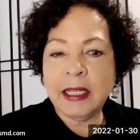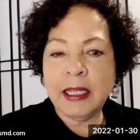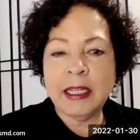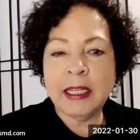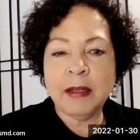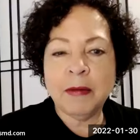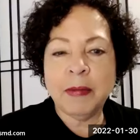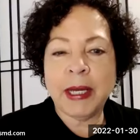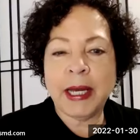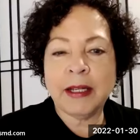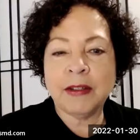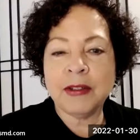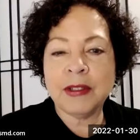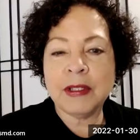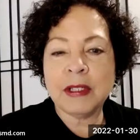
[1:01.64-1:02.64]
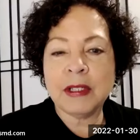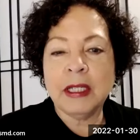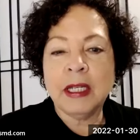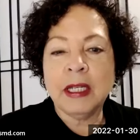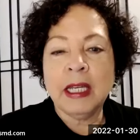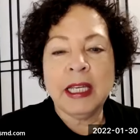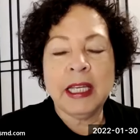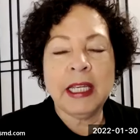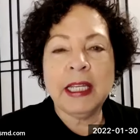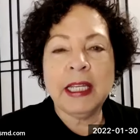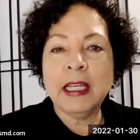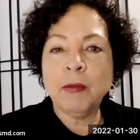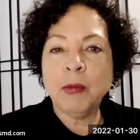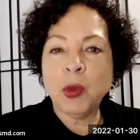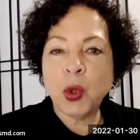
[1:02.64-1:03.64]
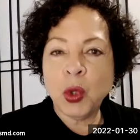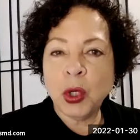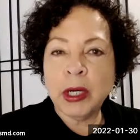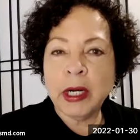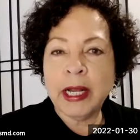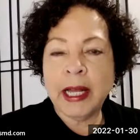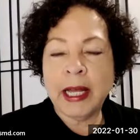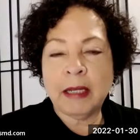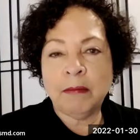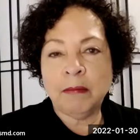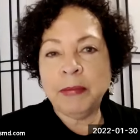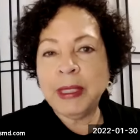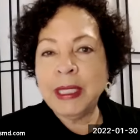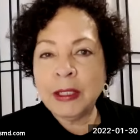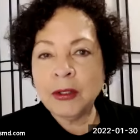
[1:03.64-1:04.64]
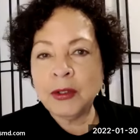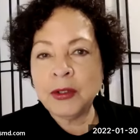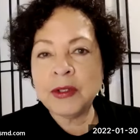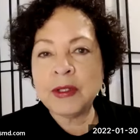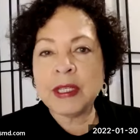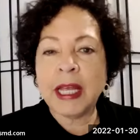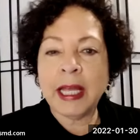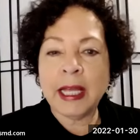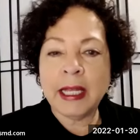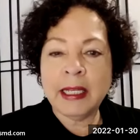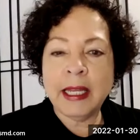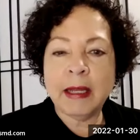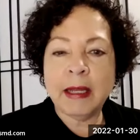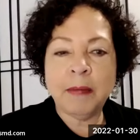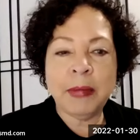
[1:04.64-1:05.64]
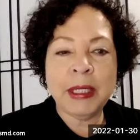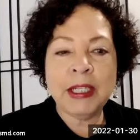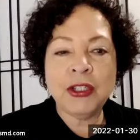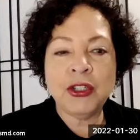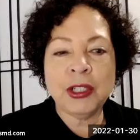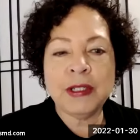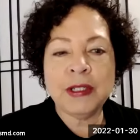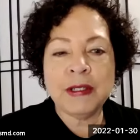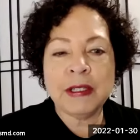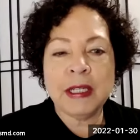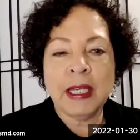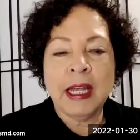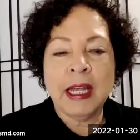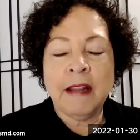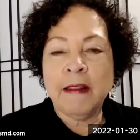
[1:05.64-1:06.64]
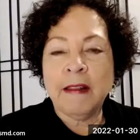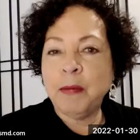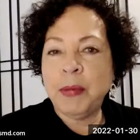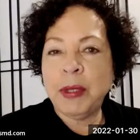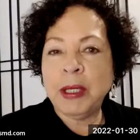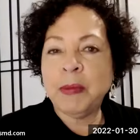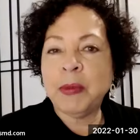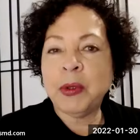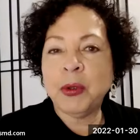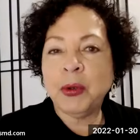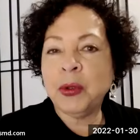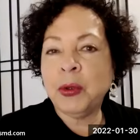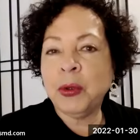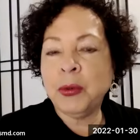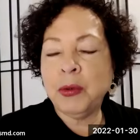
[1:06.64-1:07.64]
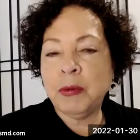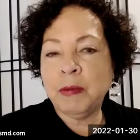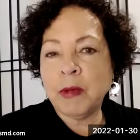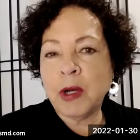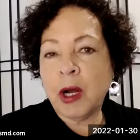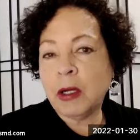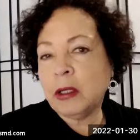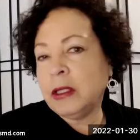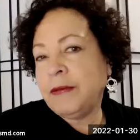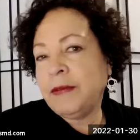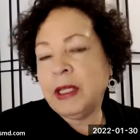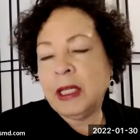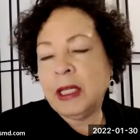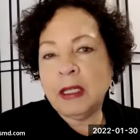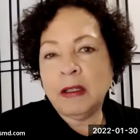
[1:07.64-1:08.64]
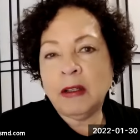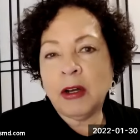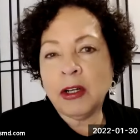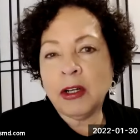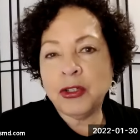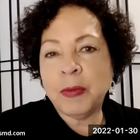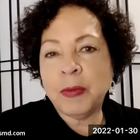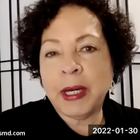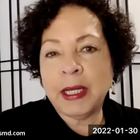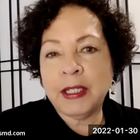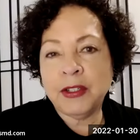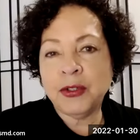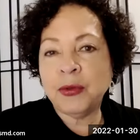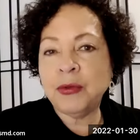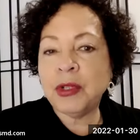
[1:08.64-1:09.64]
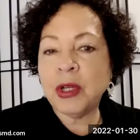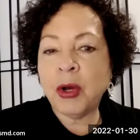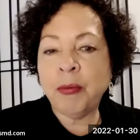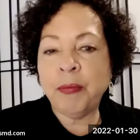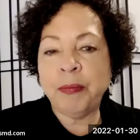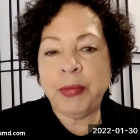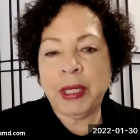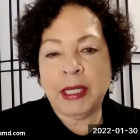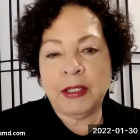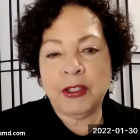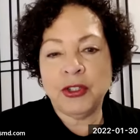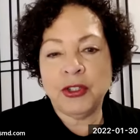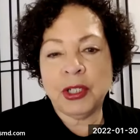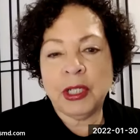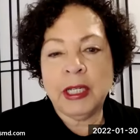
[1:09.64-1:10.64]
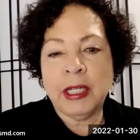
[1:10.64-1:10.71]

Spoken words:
eating patterns, eating more at meals and at binges than people who are living in larger bodies who don't binge.